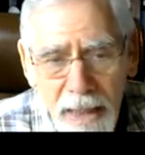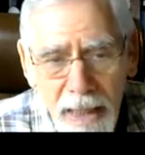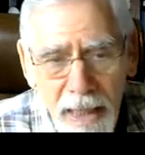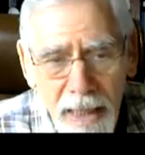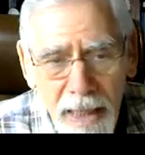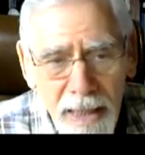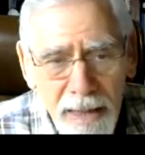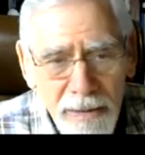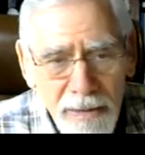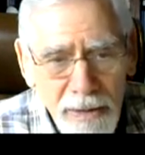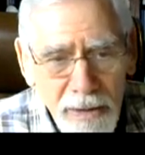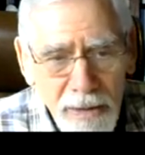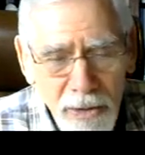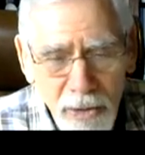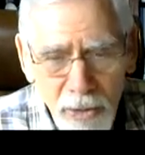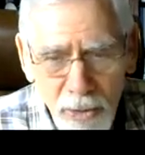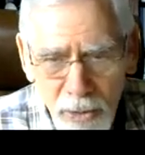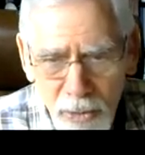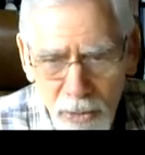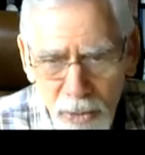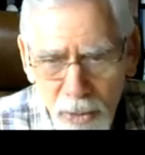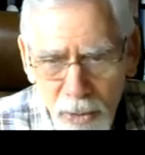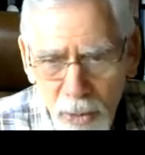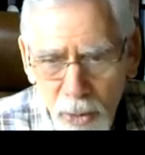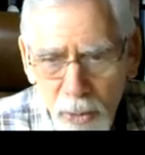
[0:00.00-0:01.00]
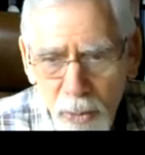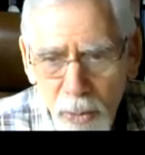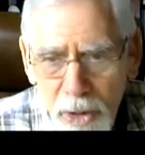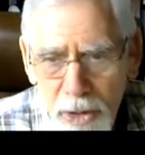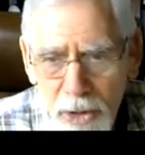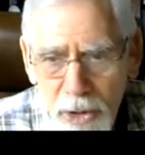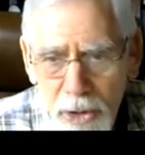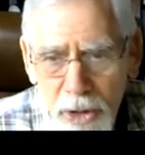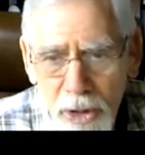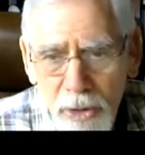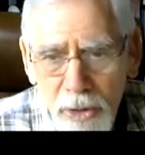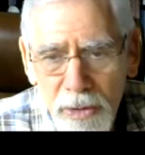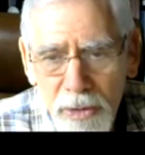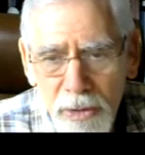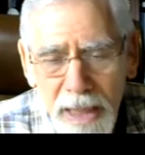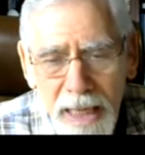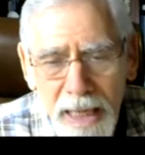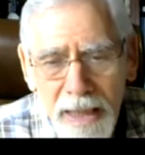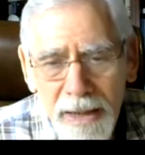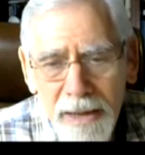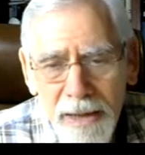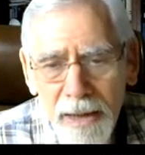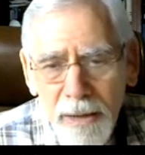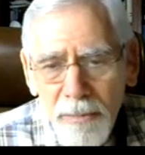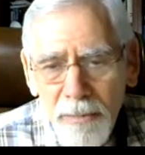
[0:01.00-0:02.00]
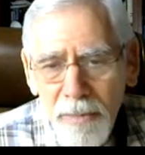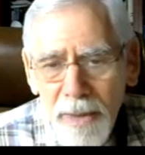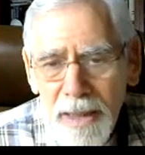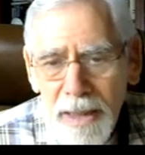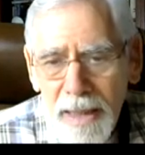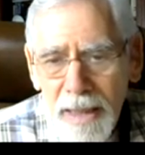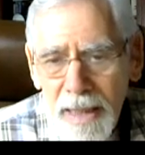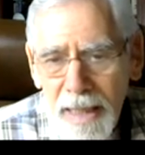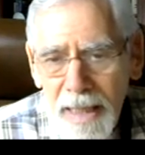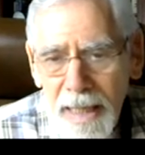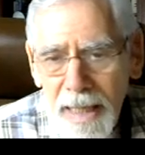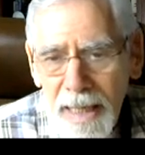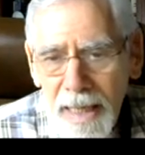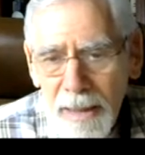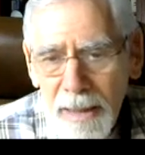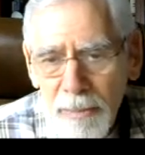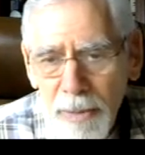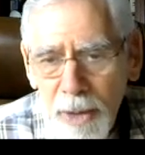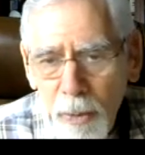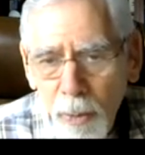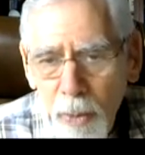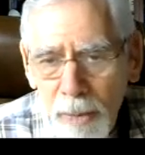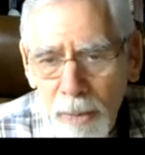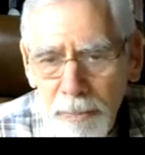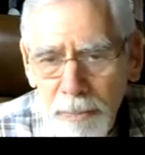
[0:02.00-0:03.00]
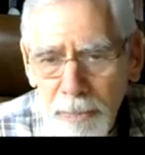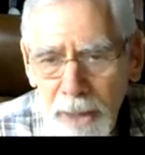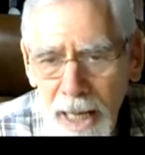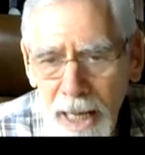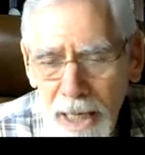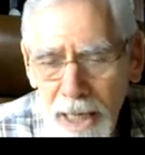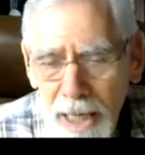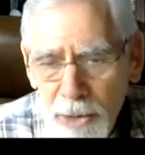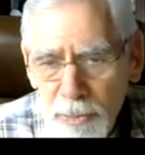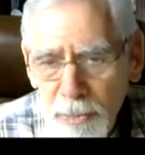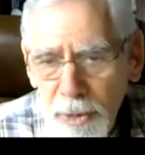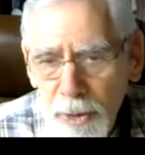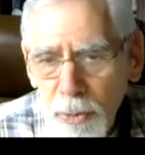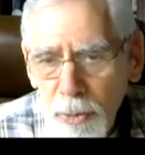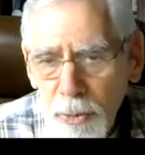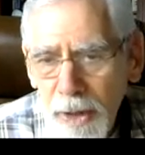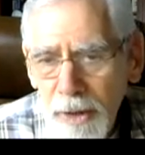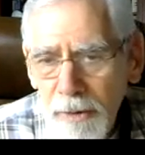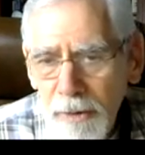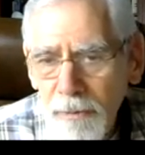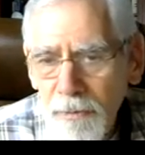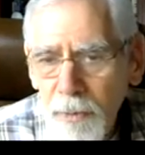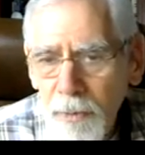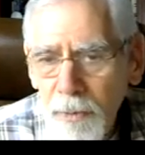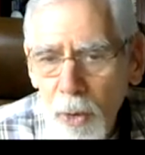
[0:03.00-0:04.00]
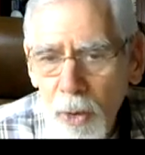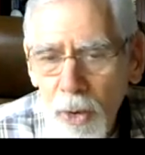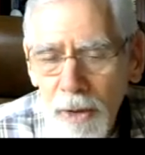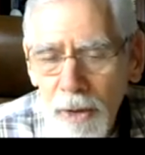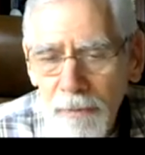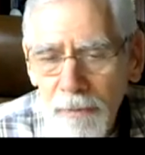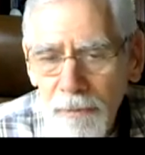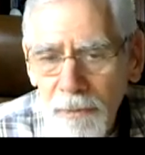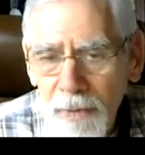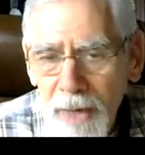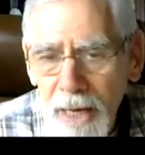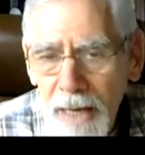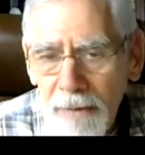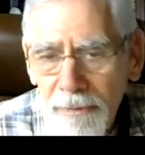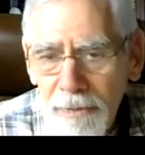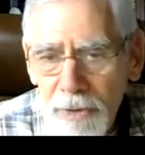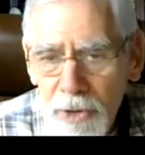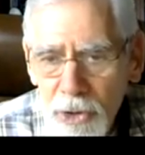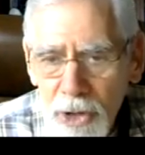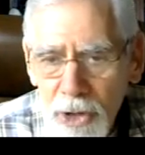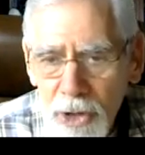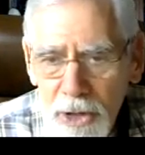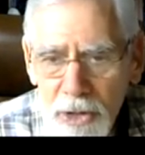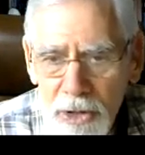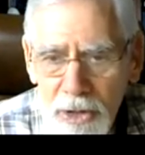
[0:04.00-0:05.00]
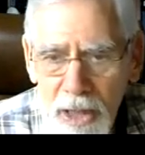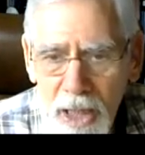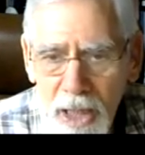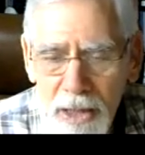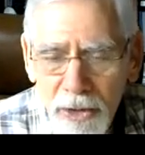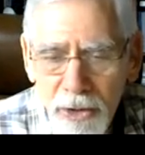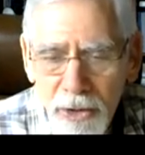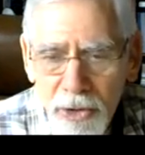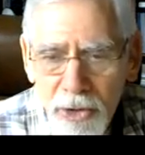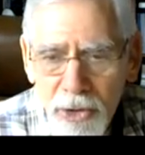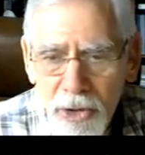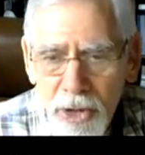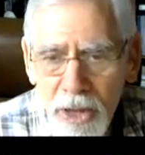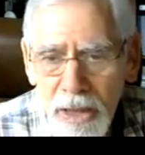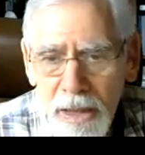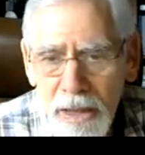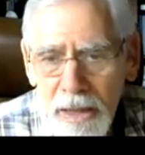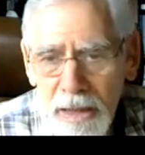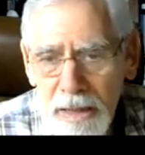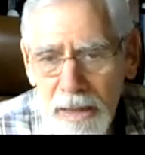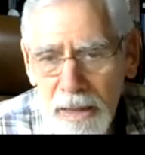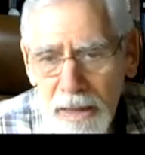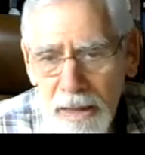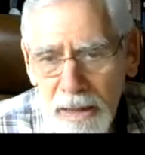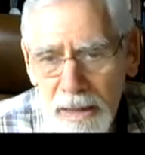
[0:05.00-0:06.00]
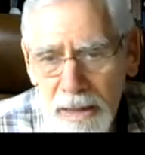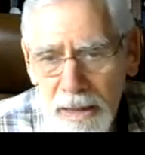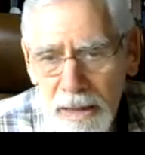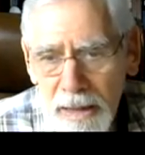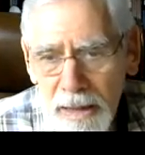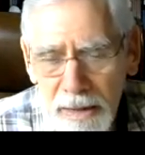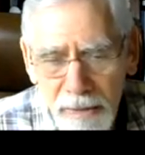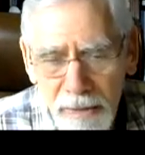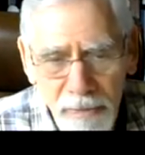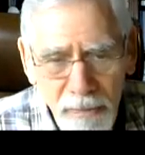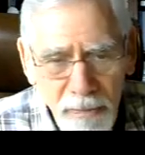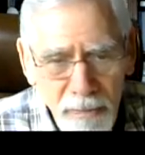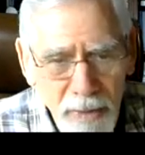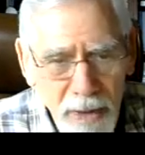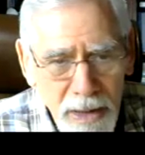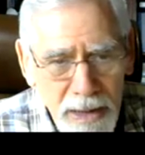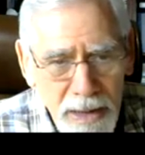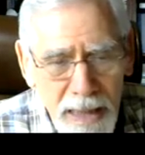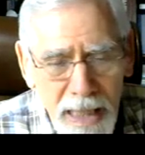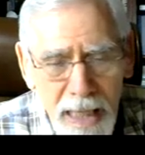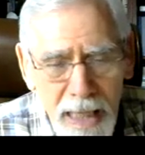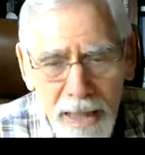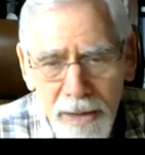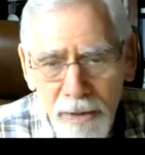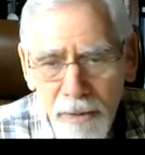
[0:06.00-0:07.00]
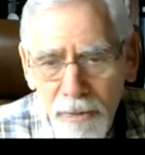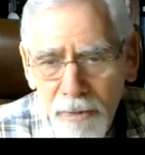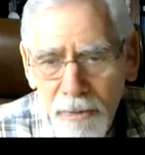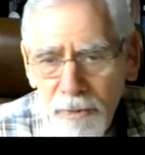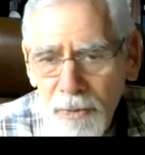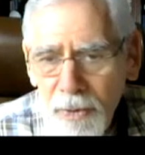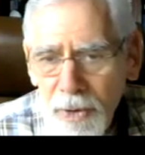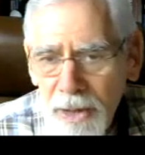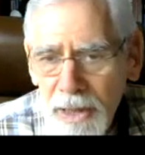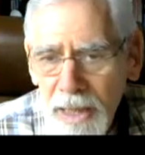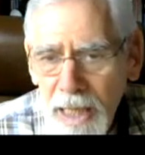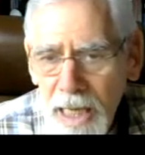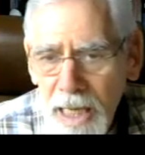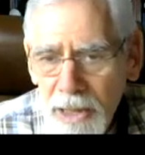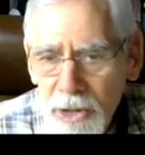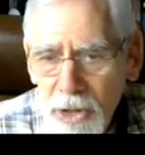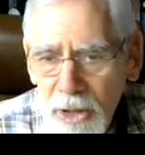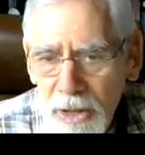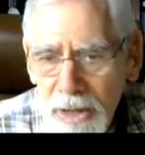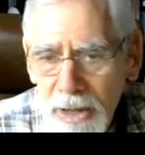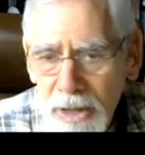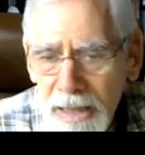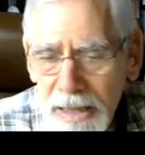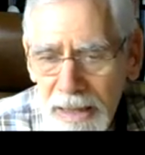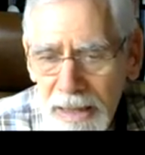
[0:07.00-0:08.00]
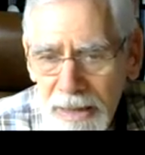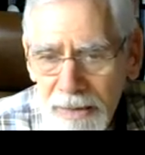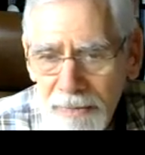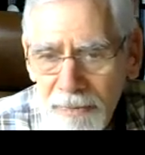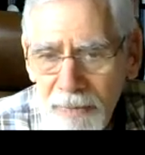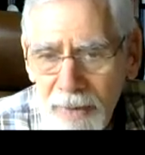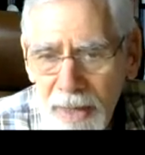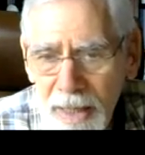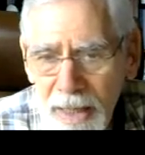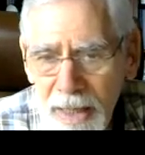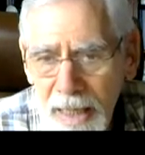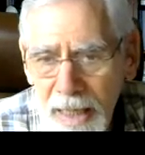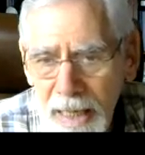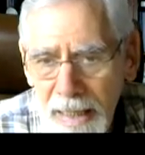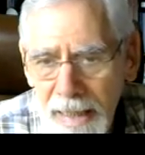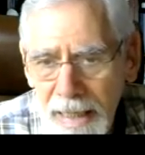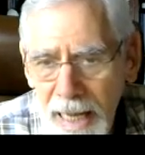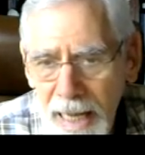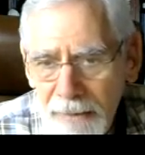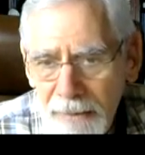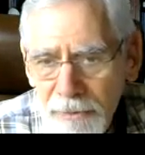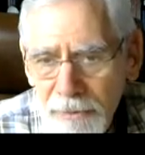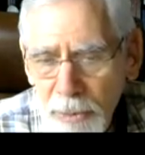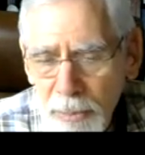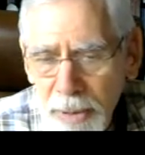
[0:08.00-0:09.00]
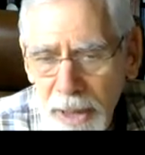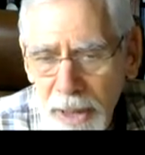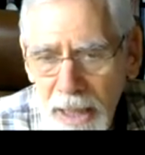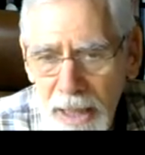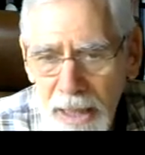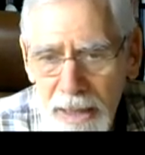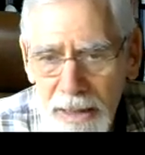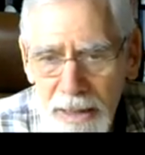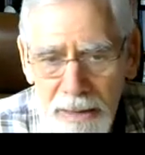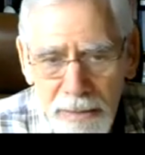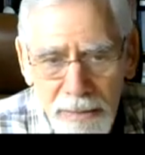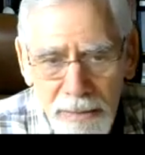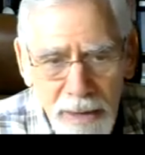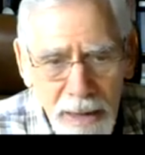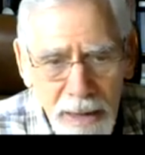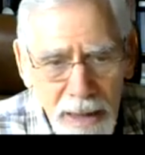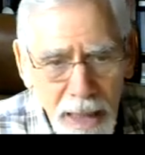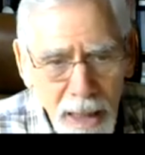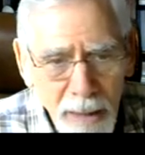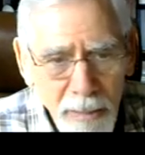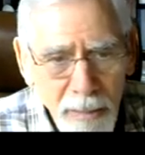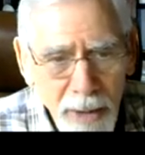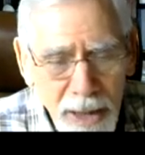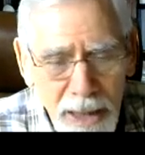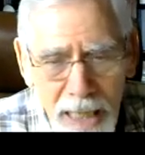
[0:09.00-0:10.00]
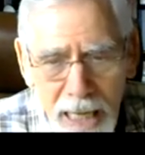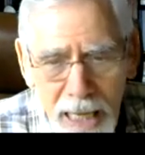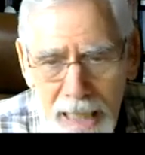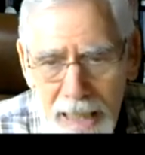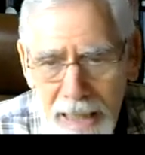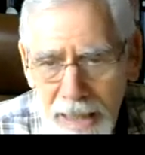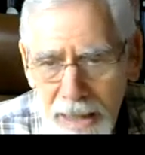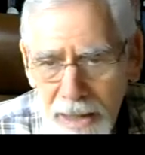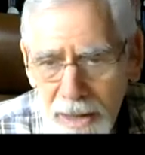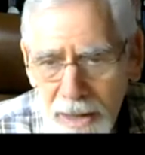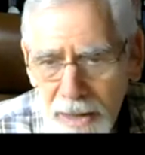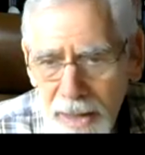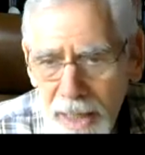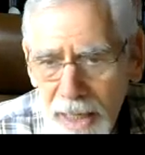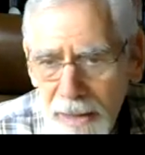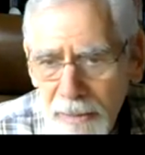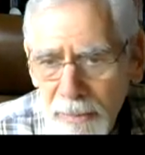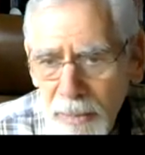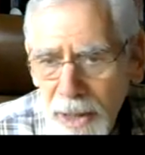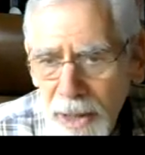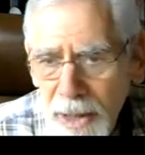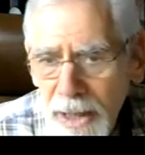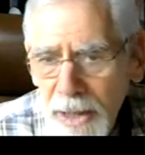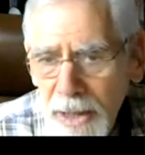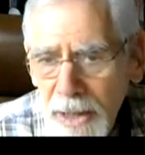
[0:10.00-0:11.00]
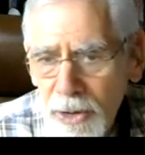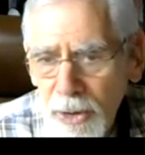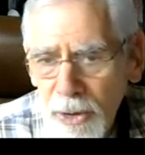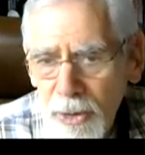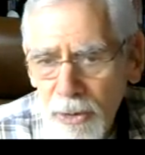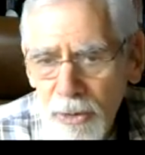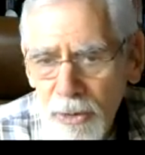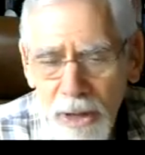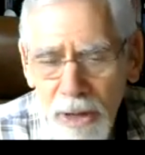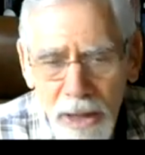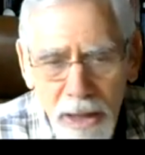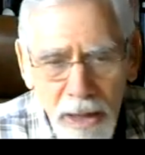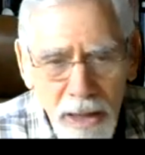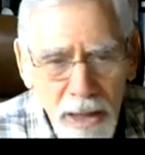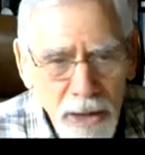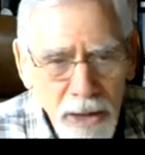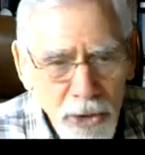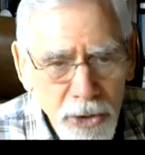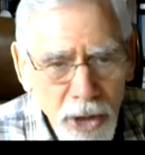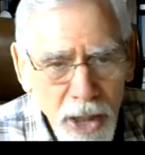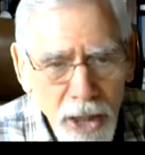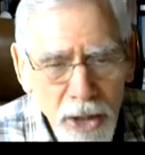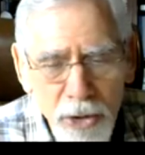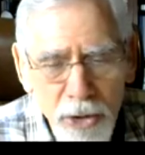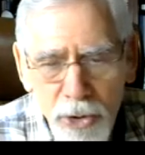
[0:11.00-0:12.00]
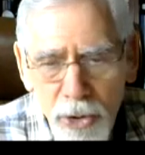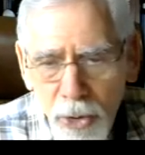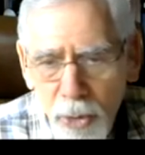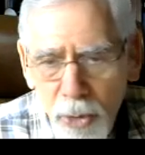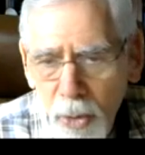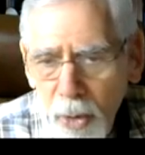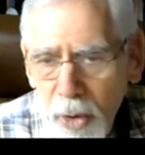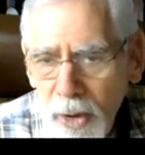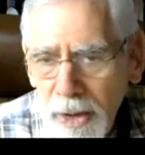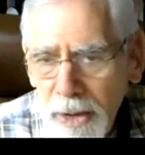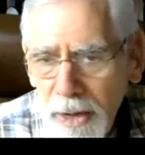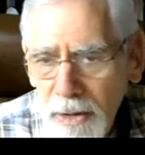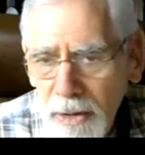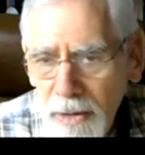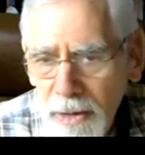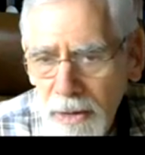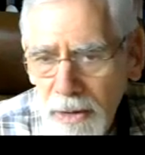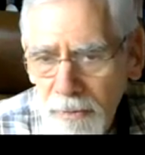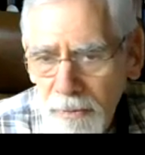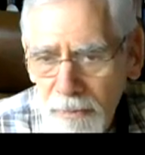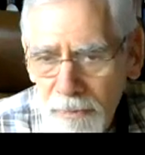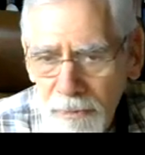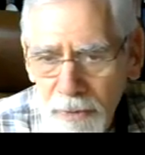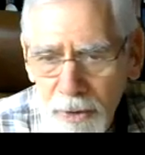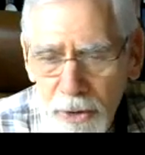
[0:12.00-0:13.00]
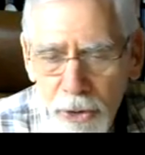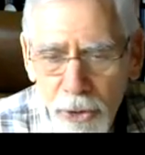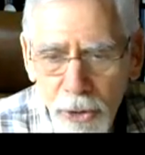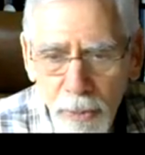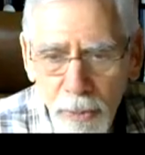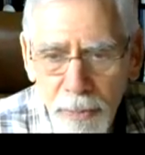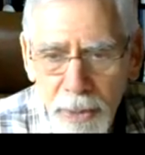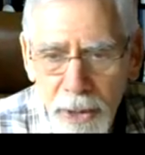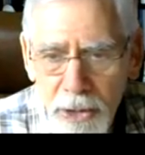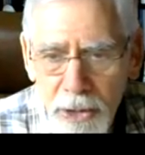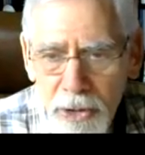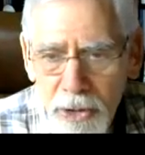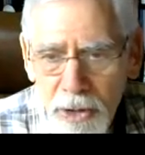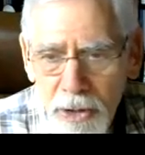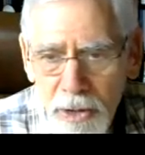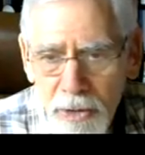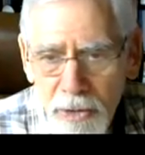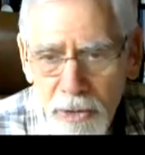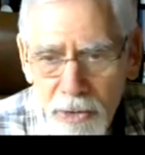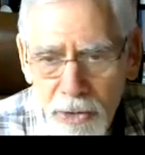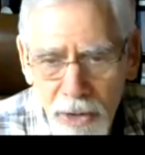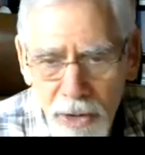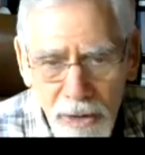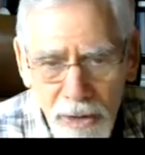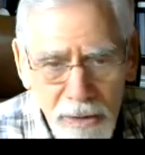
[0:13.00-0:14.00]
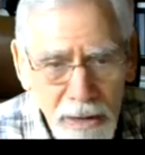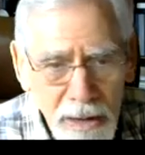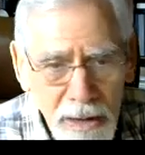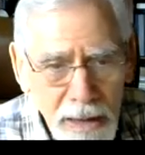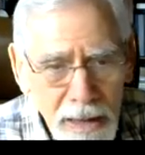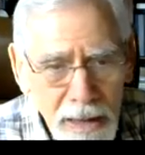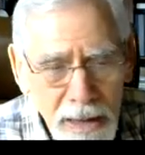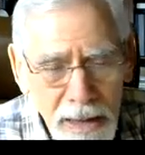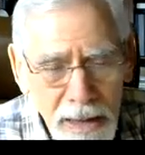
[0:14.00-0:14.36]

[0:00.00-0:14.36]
And who wants to go down and be whiplashed between $4 and $5 and $6 a gallon for gasoline and have to pay a mechanic a lot of money to change your oil and fix your pistons and